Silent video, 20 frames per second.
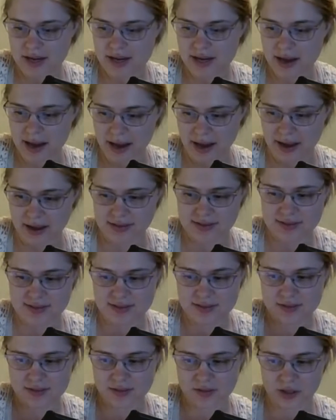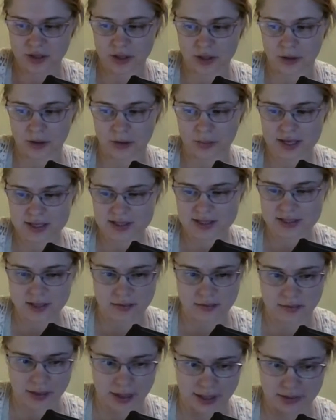it asked,
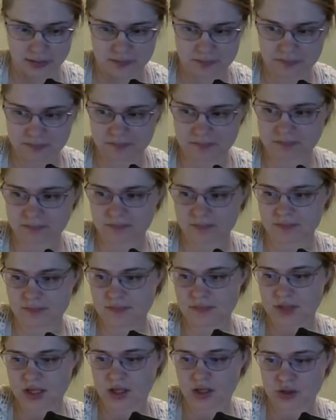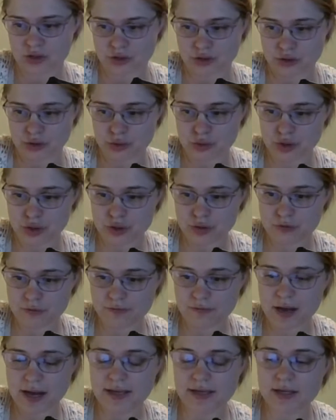based on that, do
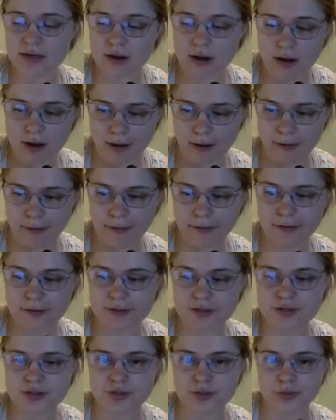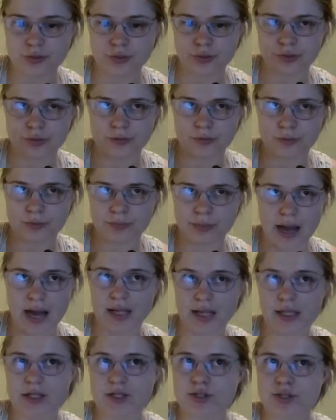you find it hard to
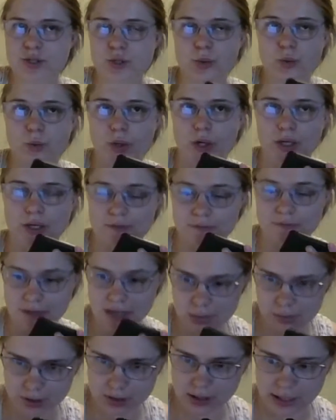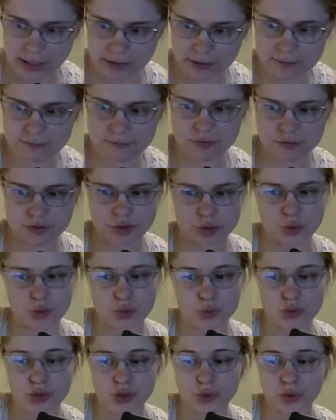balance your work and family life?
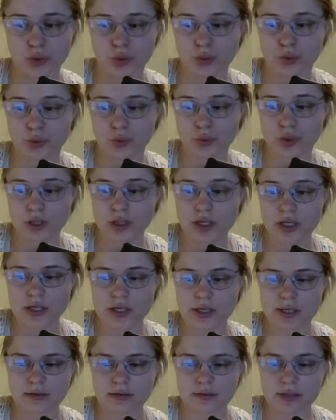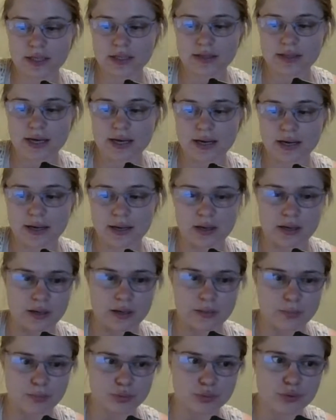Do you think that
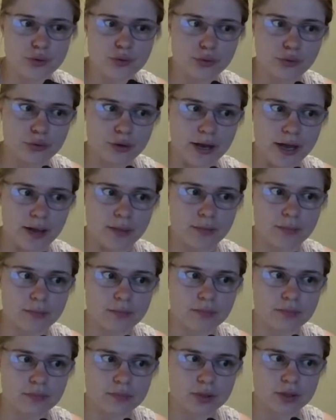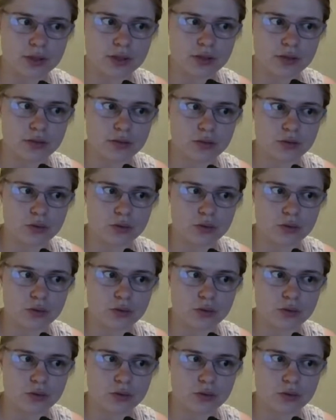a program